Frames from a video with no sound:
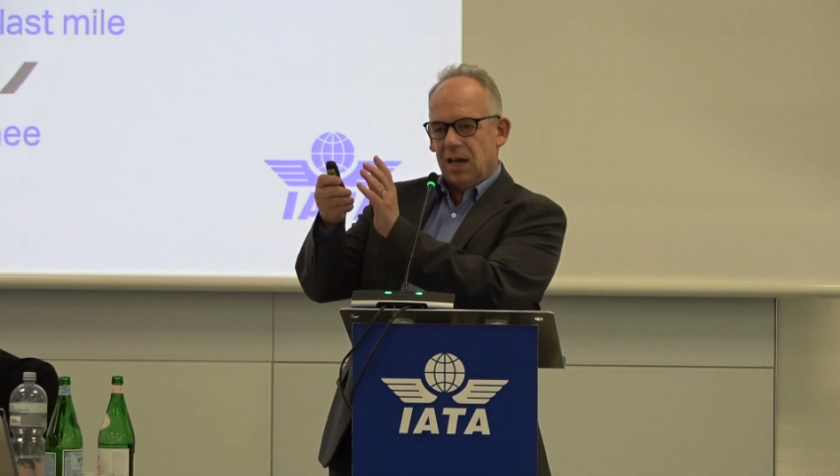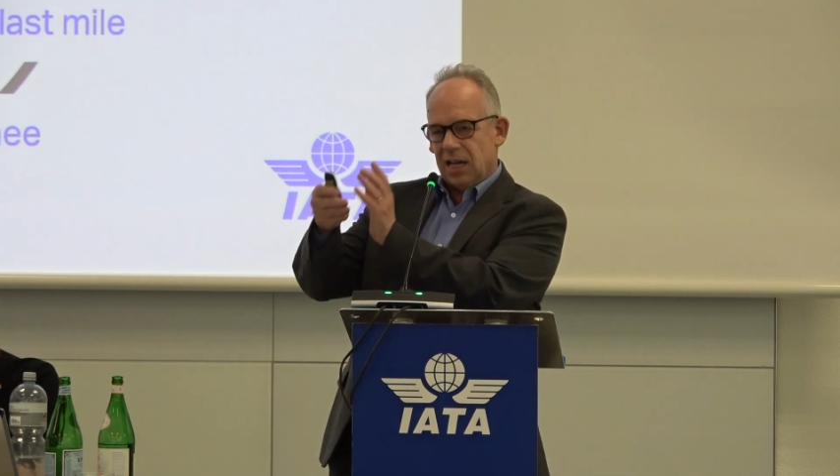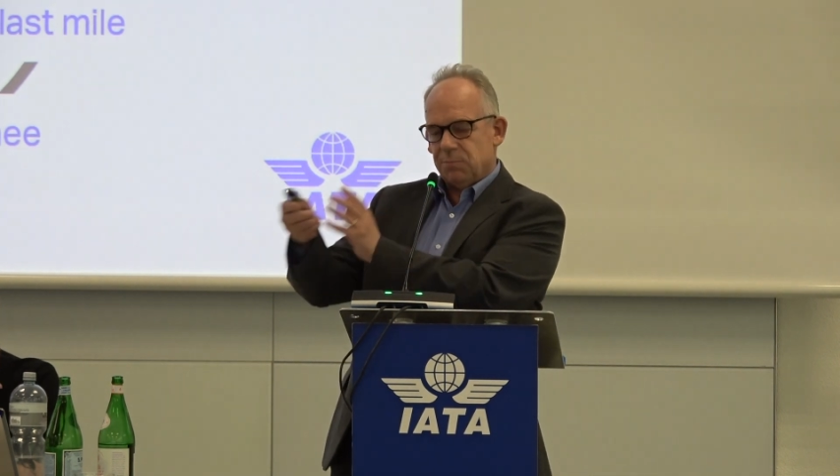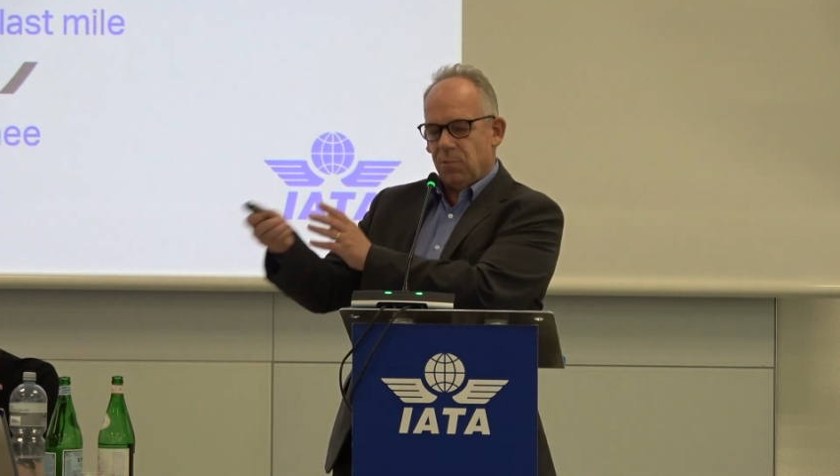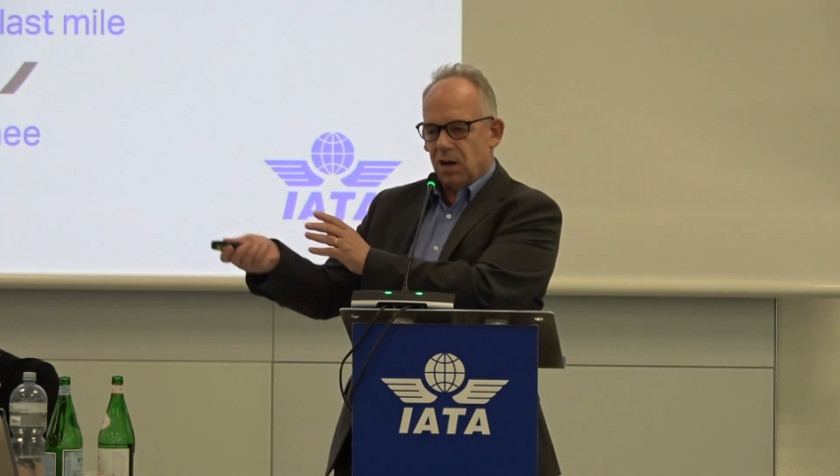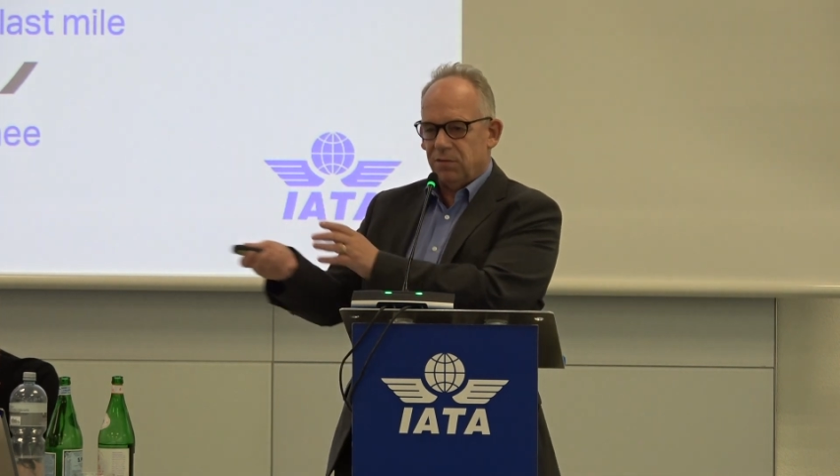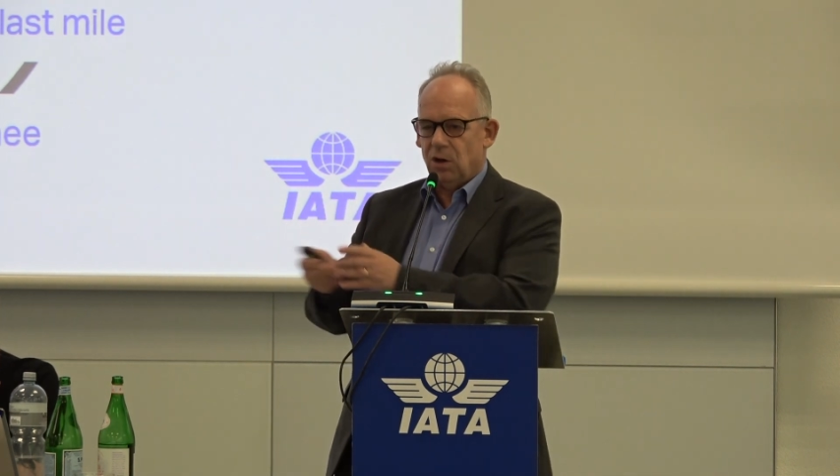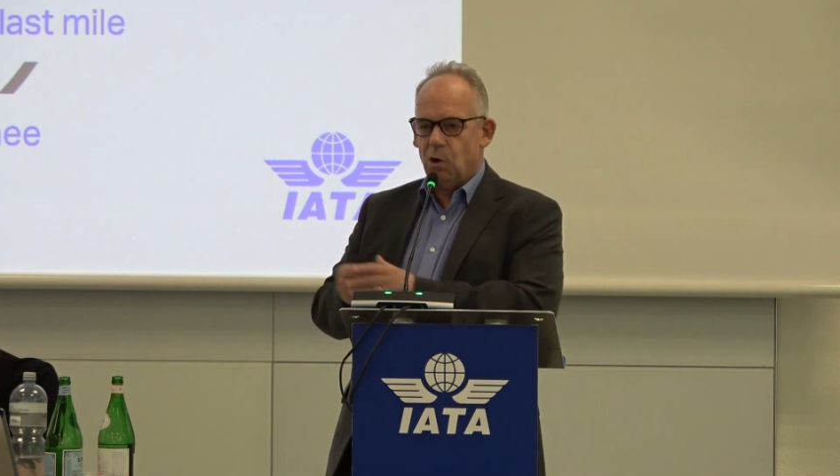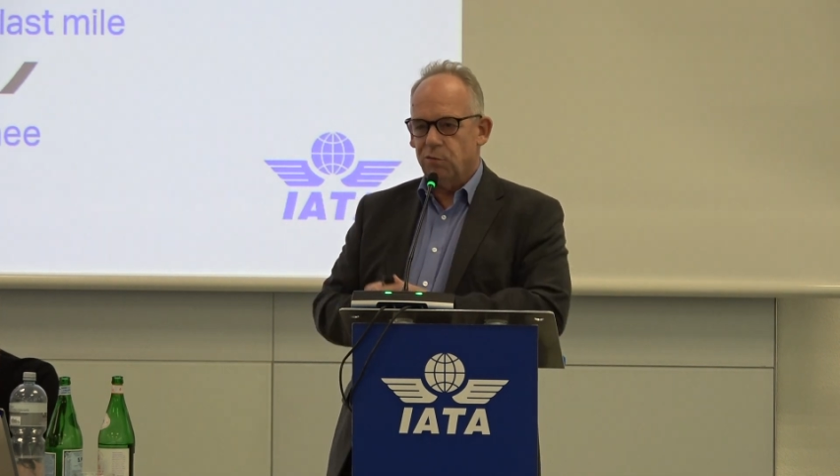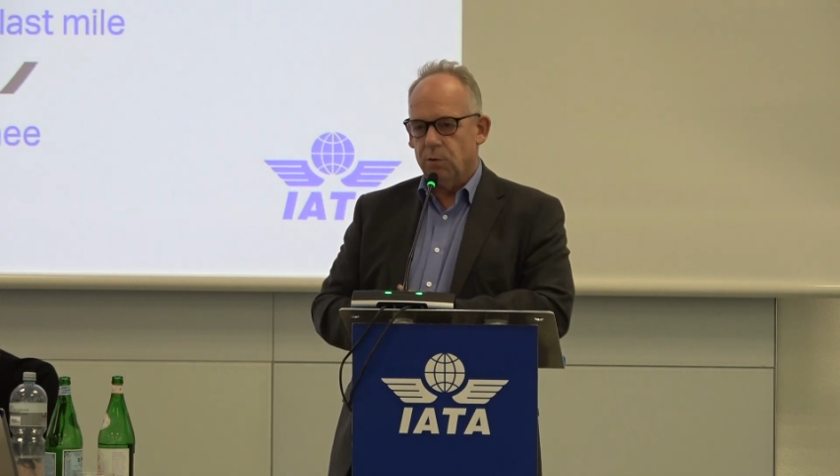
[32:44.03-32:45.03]
as part of
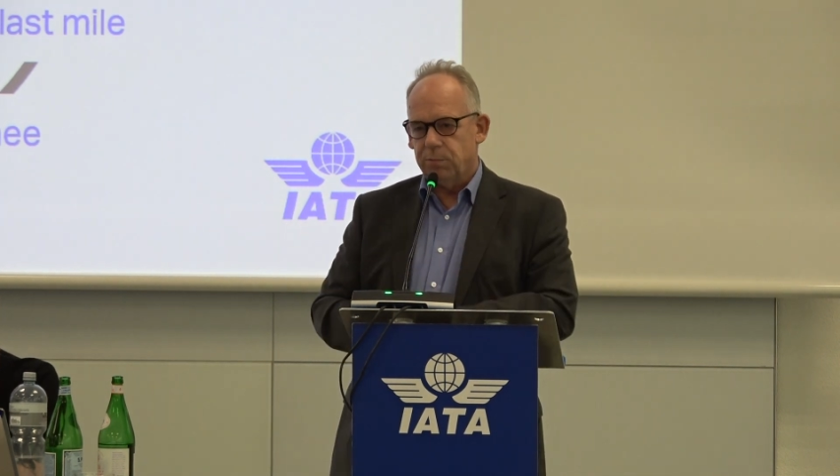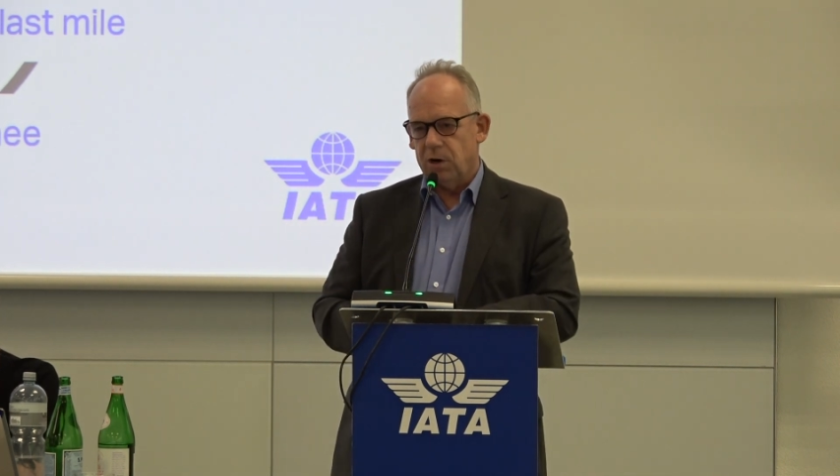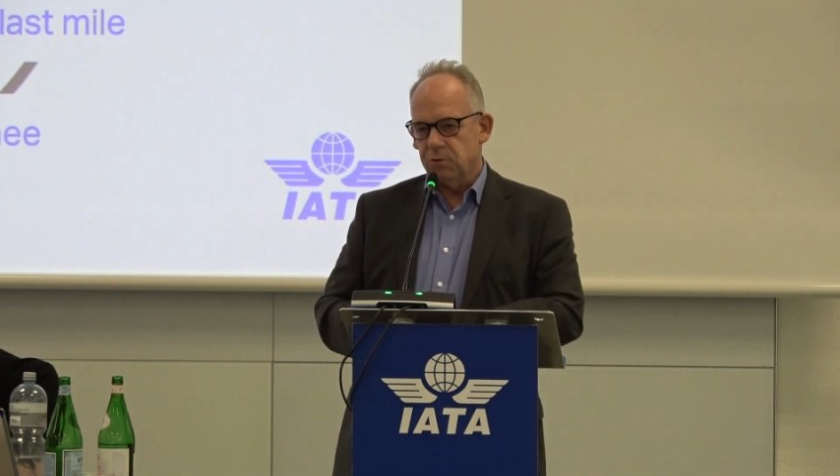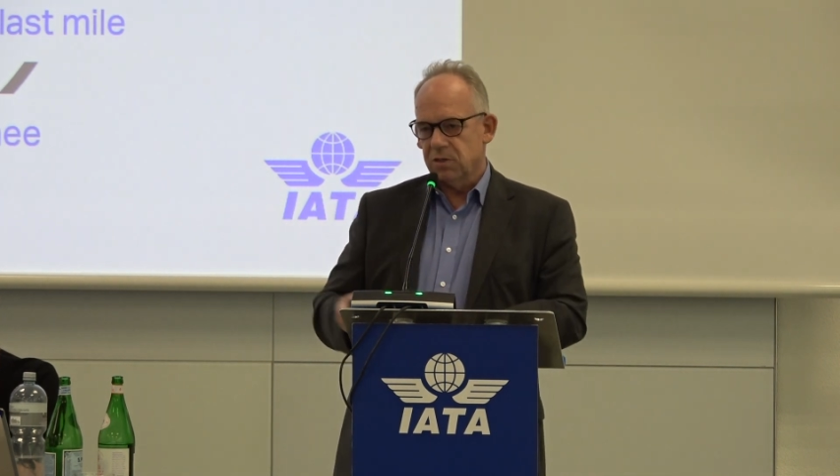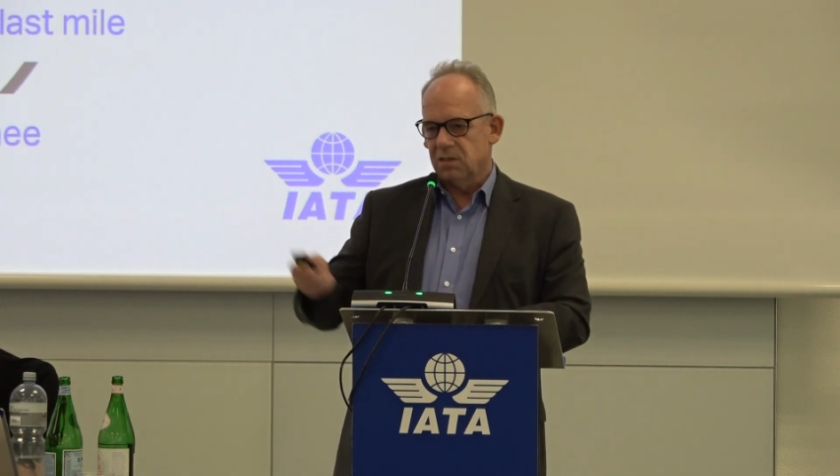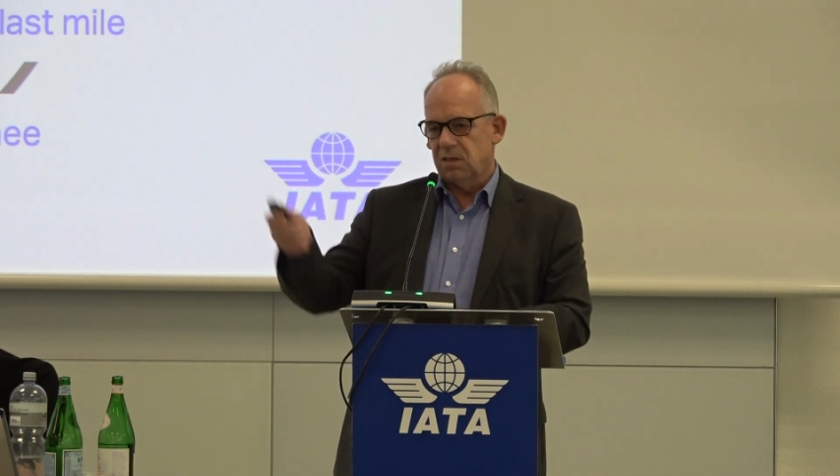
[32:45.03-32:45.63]
the overall process.